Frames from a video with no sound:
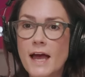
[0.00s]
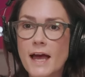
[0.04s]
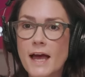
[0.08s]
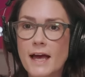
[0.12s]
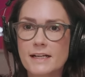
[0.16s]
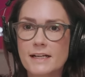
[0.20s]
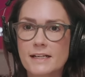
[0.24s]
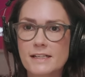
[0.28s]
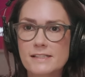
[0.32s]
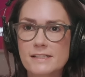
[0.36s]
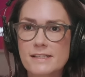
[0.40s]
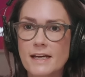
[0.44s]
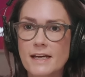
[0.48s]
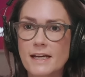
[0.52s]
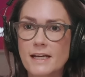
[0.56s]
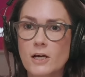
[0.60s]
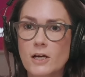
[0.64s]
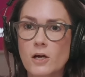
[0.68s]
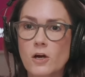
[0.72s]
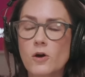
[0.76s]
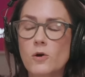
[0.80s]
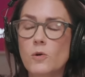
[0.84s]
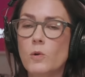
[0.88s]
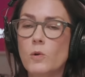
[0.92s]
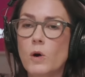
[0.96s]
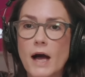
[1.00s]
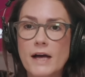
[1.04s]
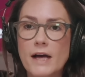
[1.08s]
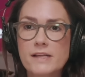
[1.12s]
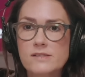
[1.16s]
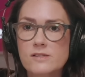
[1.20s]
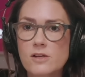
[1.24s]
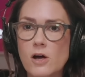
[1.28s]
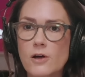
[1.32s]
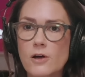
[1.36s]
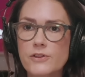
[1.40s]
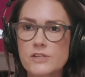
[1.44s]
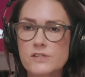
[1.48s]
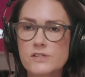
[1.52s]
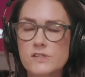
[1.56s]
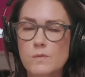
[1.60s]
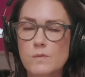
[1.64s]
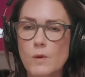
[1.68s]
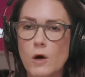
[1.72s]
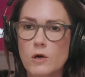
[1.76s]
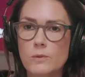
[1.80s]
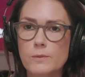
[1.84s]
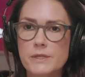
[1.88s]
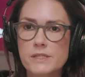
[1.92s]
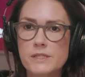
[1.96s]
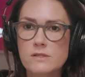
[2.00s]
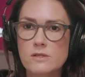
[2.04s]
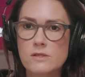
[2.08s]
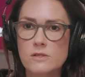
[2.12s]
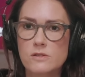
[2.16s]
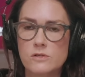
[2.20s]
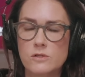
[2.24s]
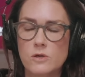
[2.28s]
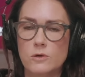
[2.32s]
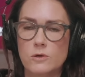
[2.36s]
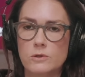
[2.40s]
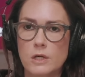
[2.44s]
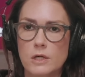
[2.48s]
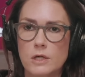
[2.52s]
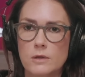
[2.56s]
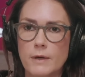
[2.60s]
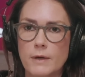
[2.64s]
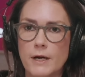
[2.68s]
And I say, well, I saw this small business owner,